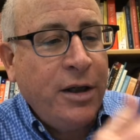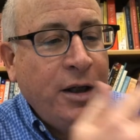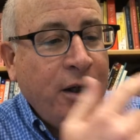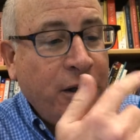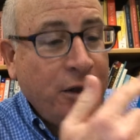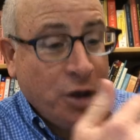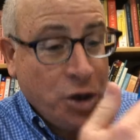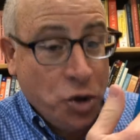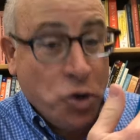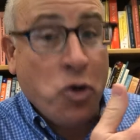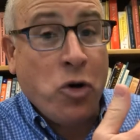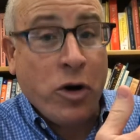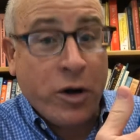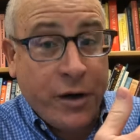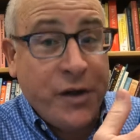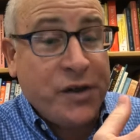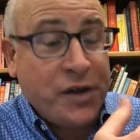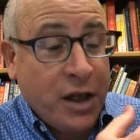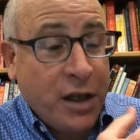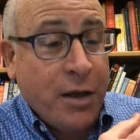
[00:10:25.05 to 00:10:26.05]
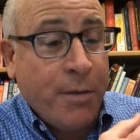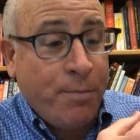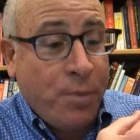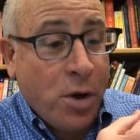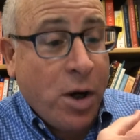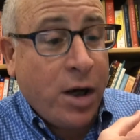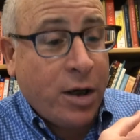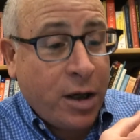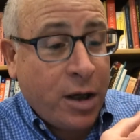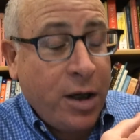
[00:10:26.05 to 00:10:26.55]
Lenore is in the
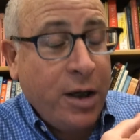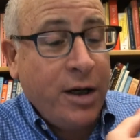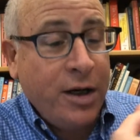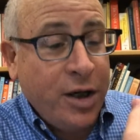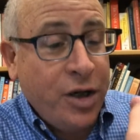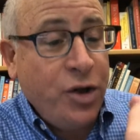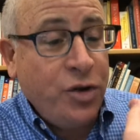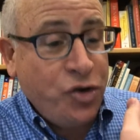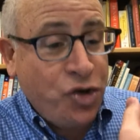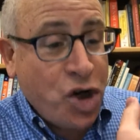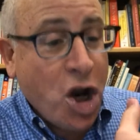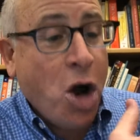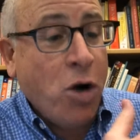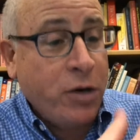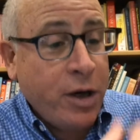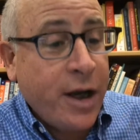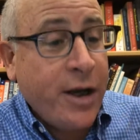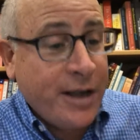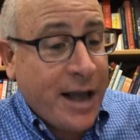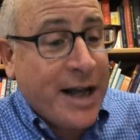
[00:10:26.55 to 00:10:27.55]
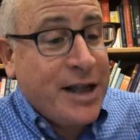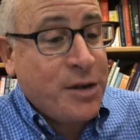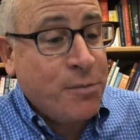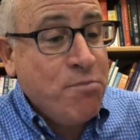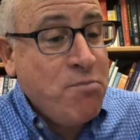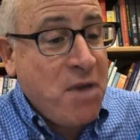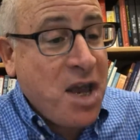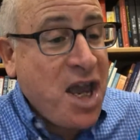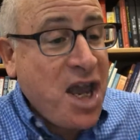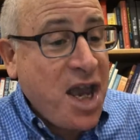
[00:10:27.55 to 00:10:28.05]
book, Jonah, that's
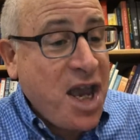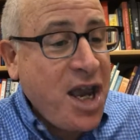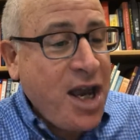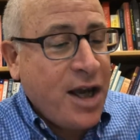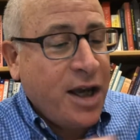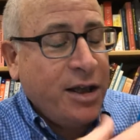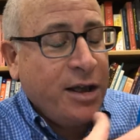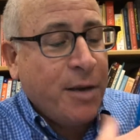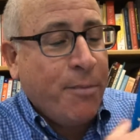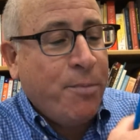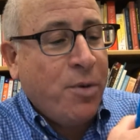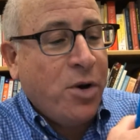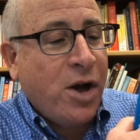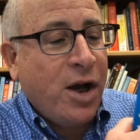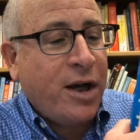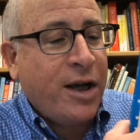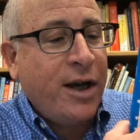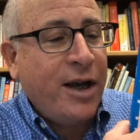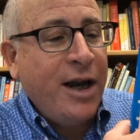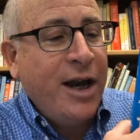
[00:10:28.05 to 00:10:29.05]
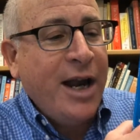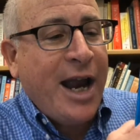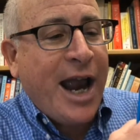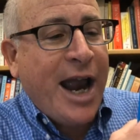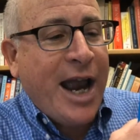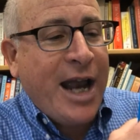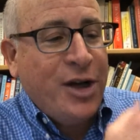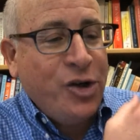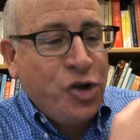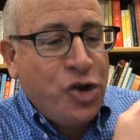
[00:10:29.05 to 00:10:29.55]
me in the book,
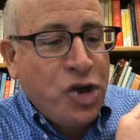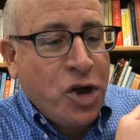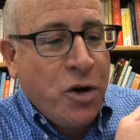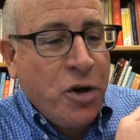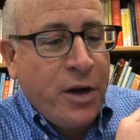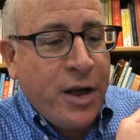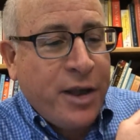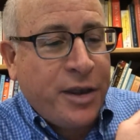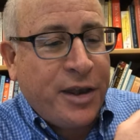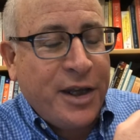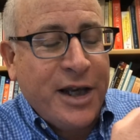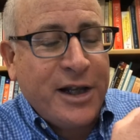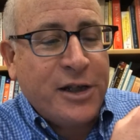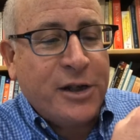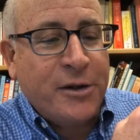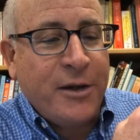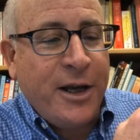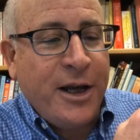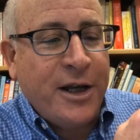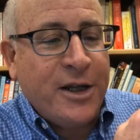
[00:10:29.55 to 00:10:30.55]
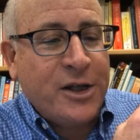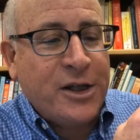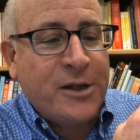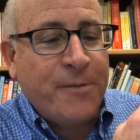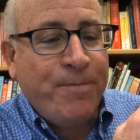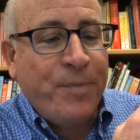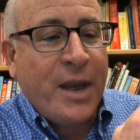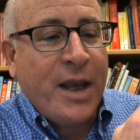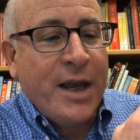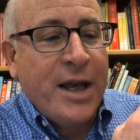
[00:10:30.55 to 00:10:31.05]
and Judith is is
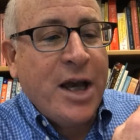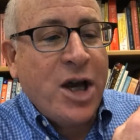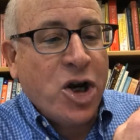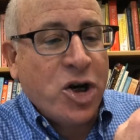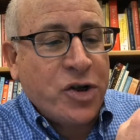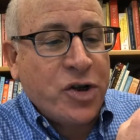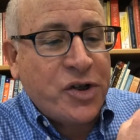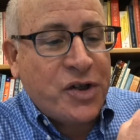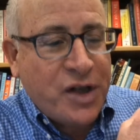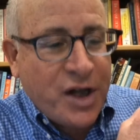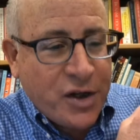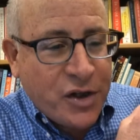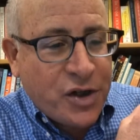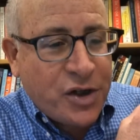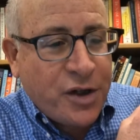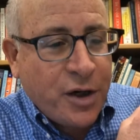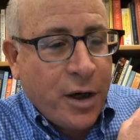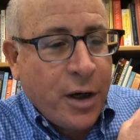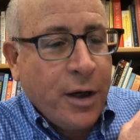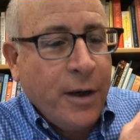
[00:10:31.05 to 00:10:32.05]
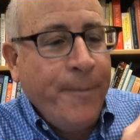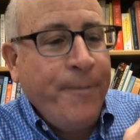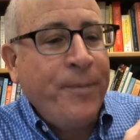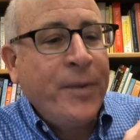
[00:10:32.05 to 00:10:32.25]
her sister,